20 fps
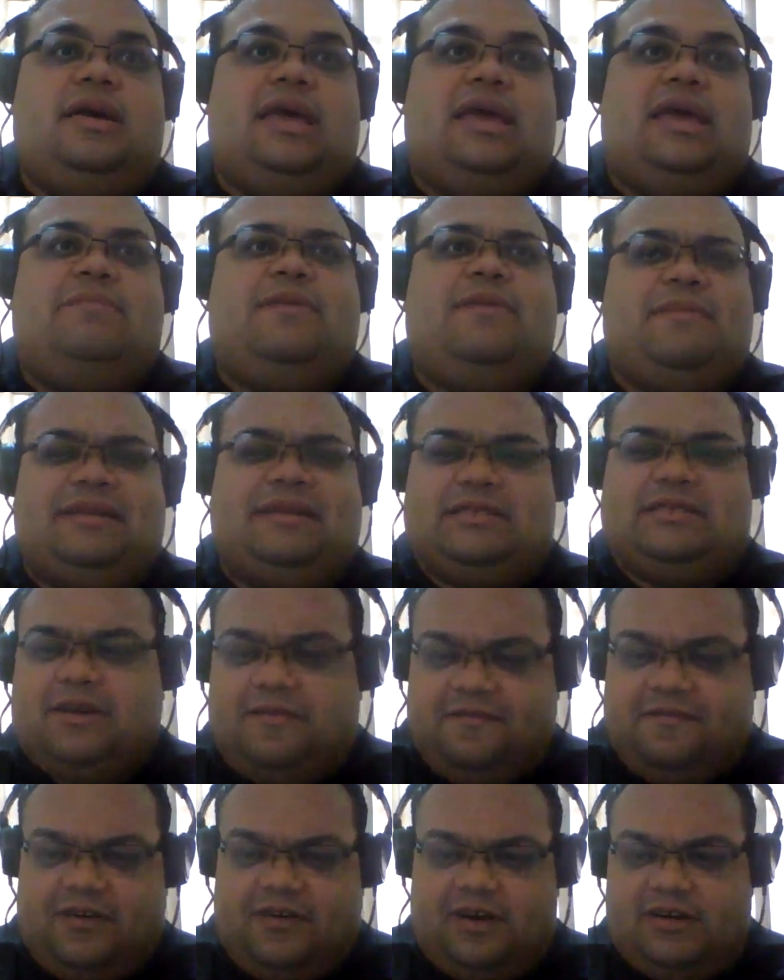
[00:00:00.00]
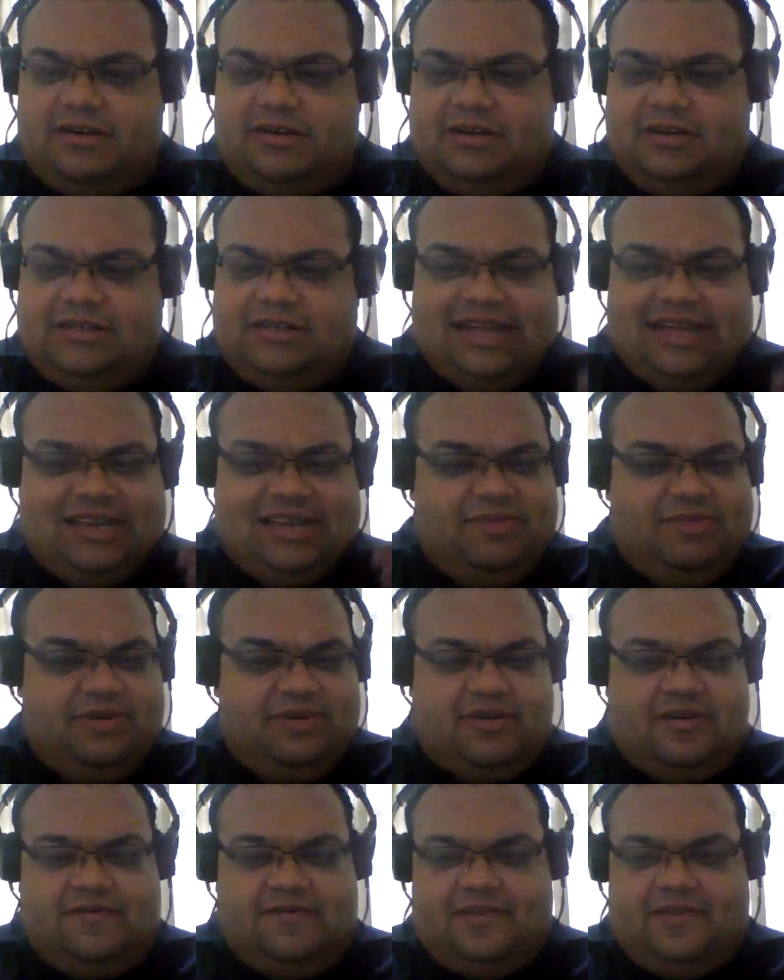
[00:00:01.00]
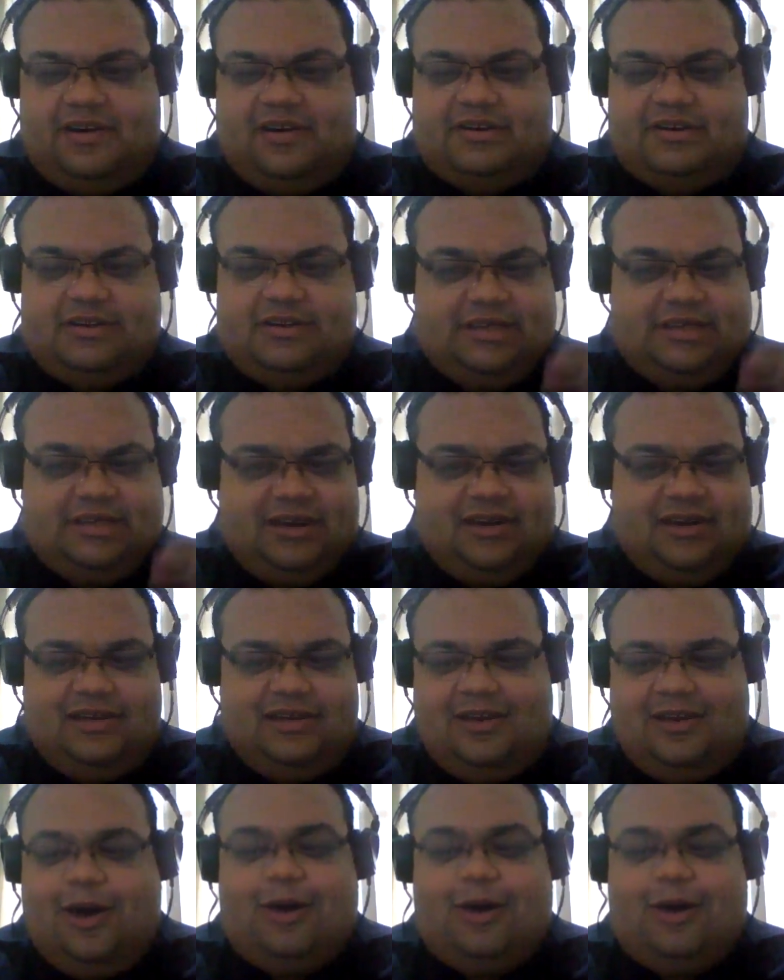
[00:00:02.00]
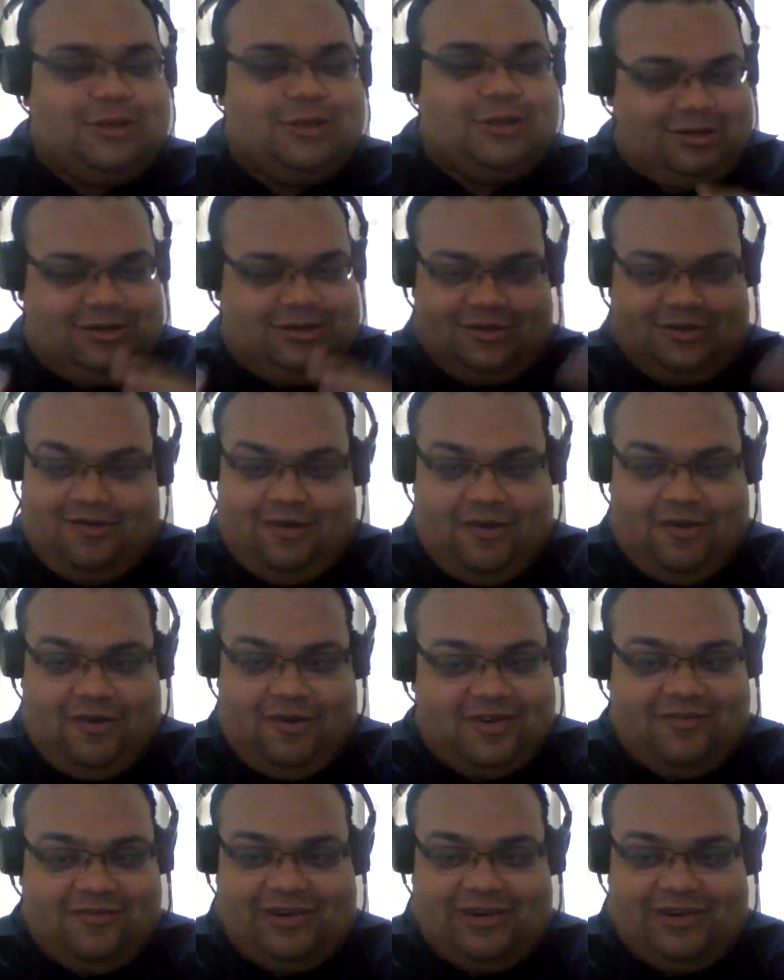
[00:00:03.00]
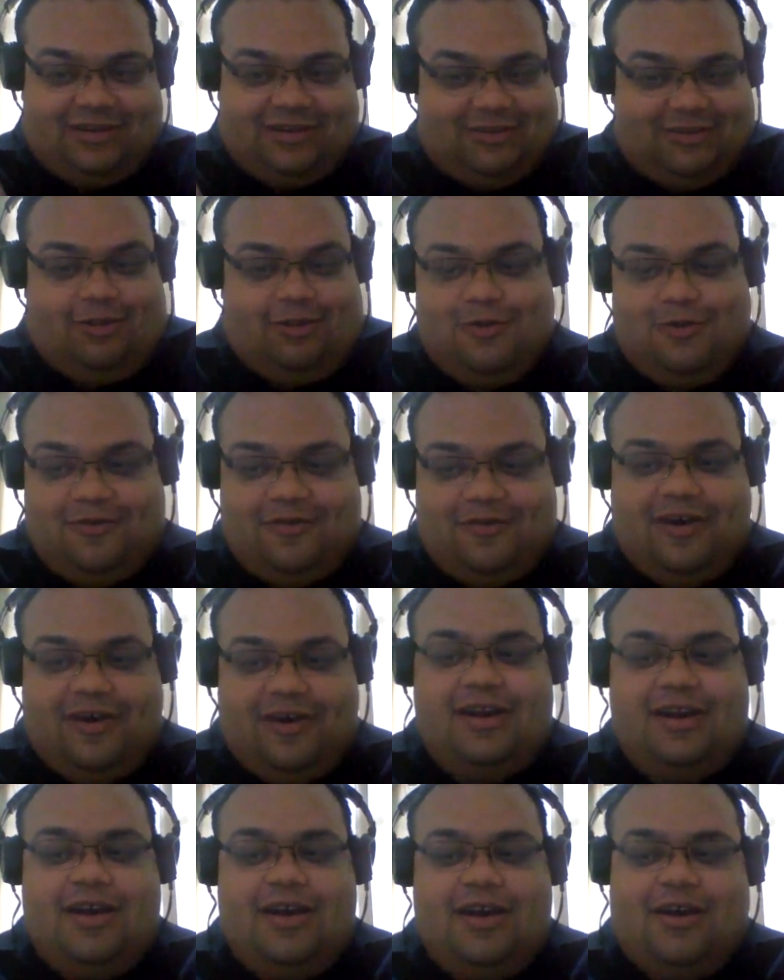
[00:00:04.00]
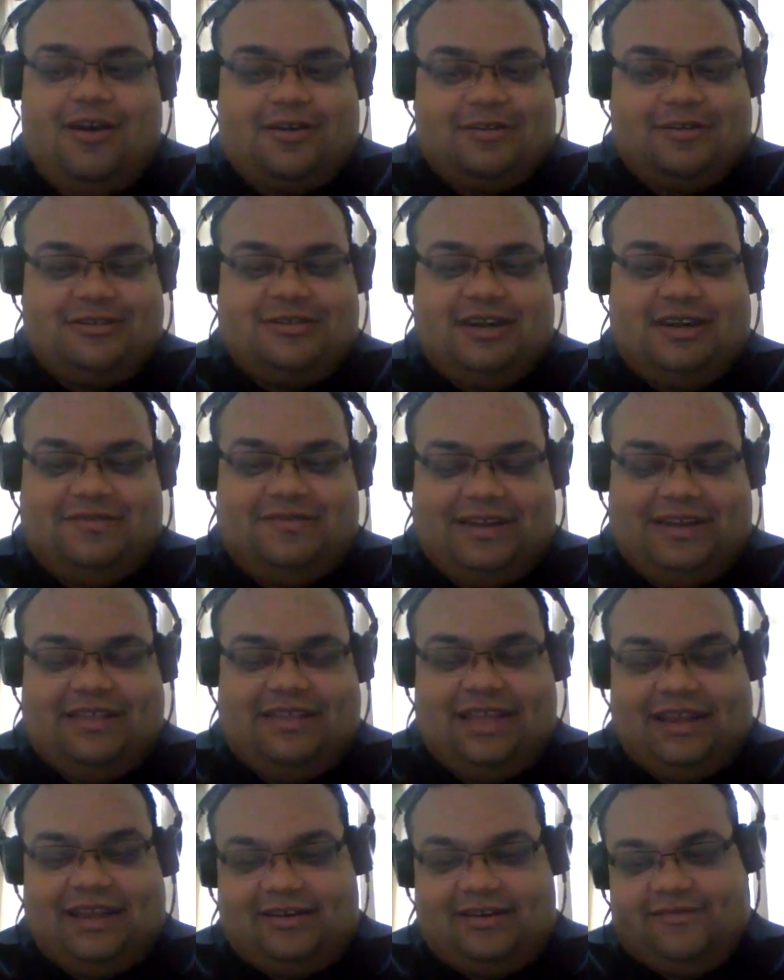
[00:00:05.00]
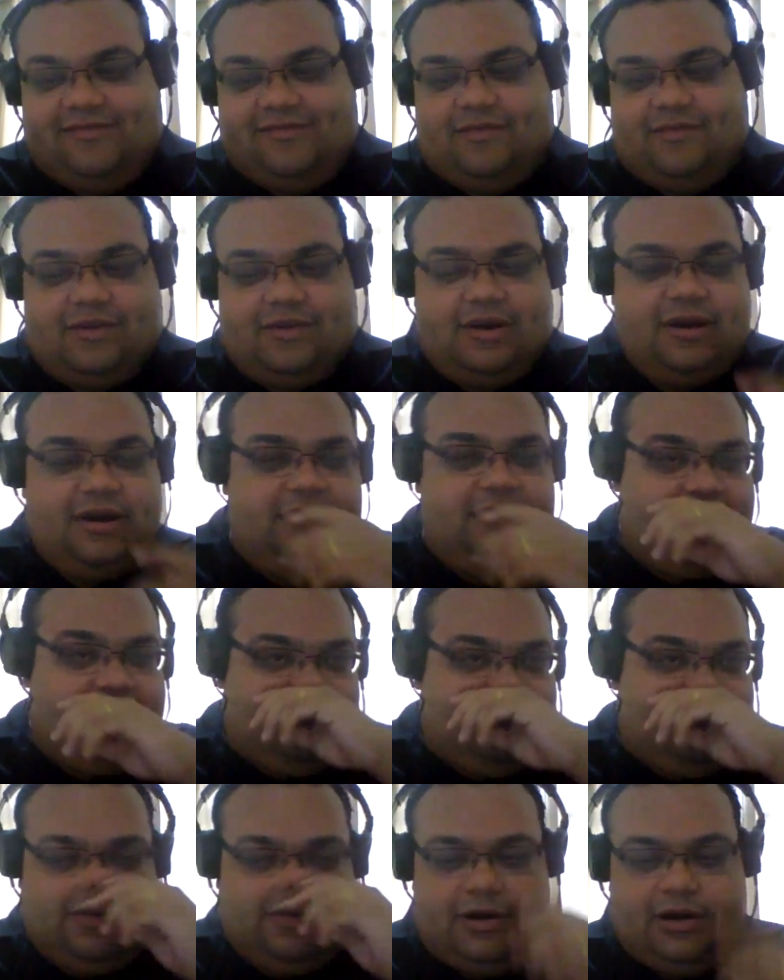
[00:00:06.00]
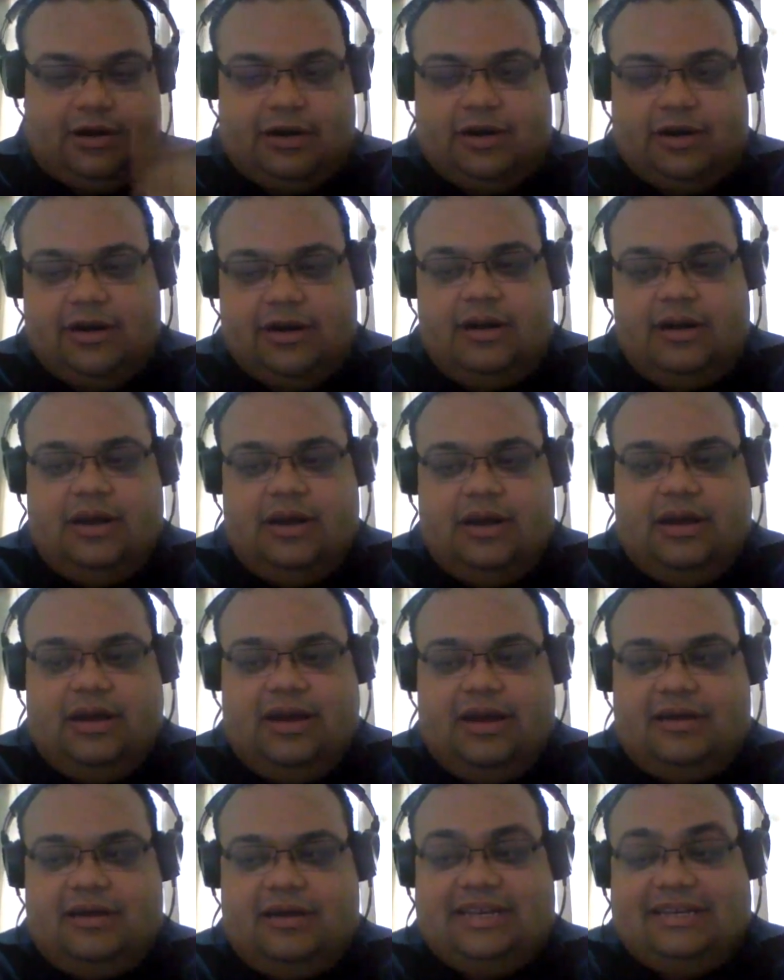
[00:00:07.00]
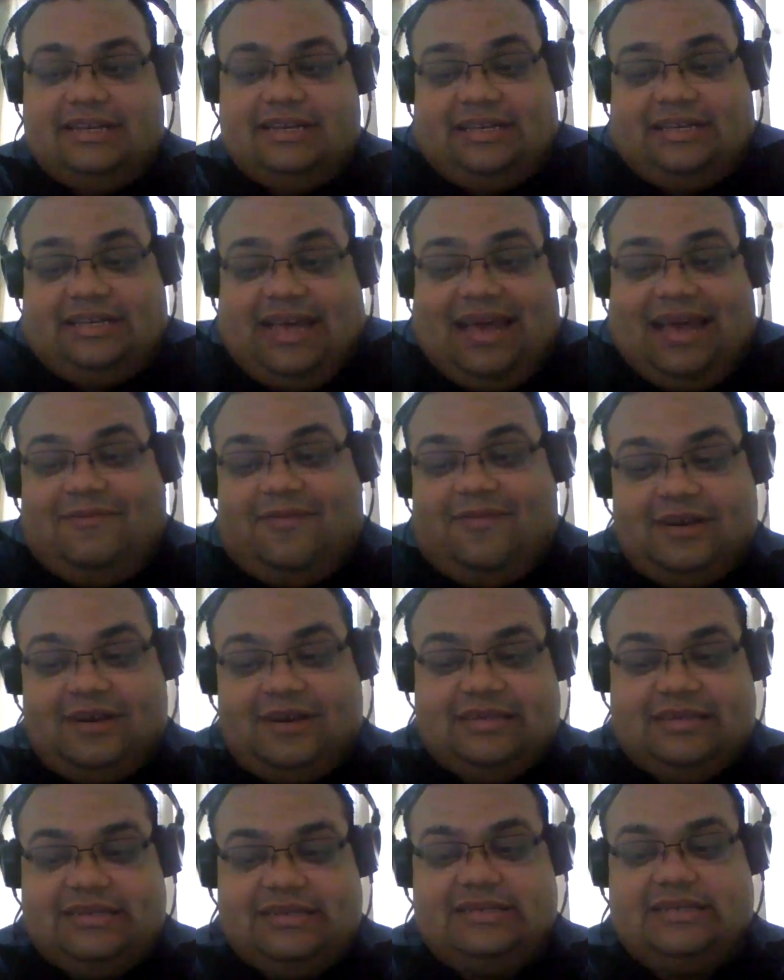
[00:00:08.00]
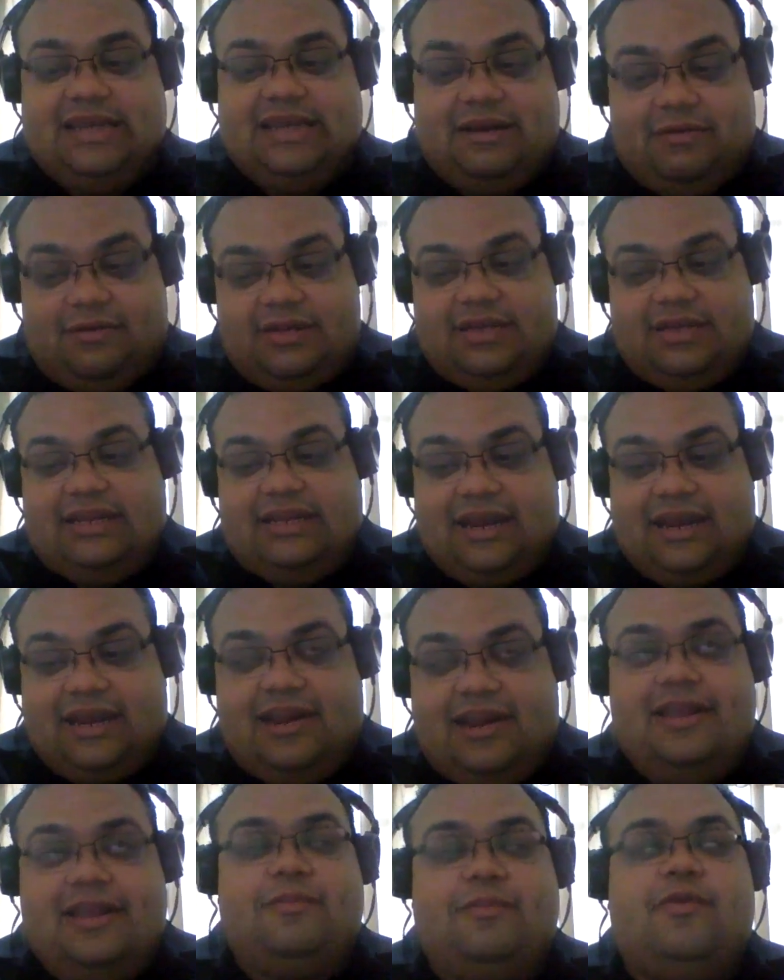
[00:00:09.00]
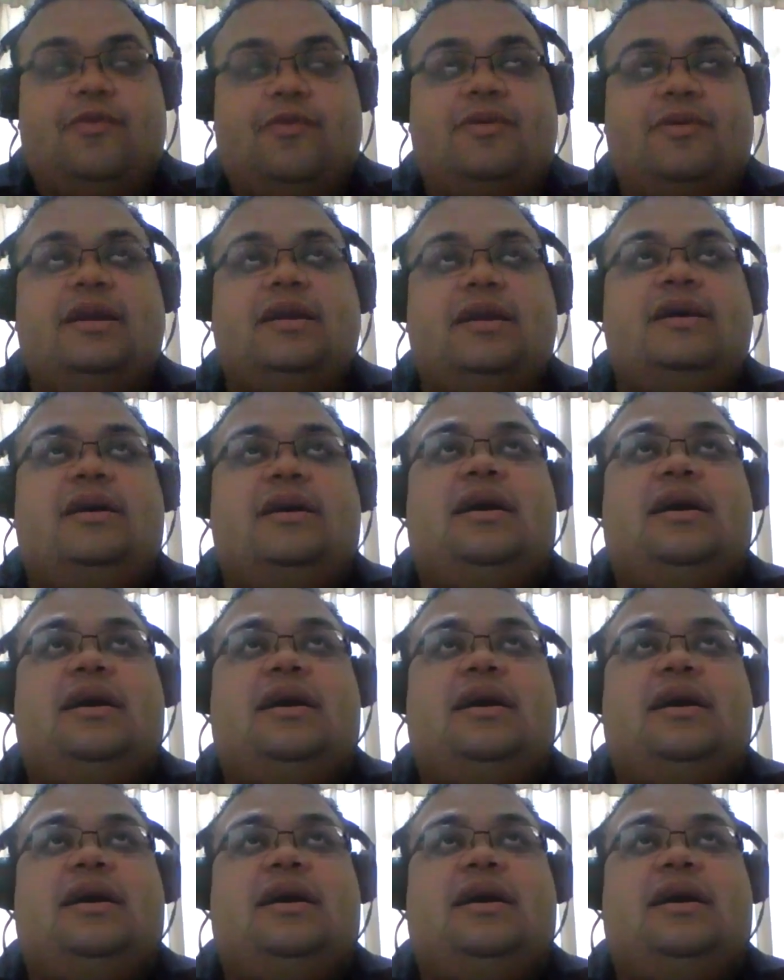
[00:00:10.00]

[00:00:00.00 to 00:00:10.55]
implement converters, attribute converters, and all sorts of converters all over, or constraint validators for dates in time, for instance. They won't need it anymore.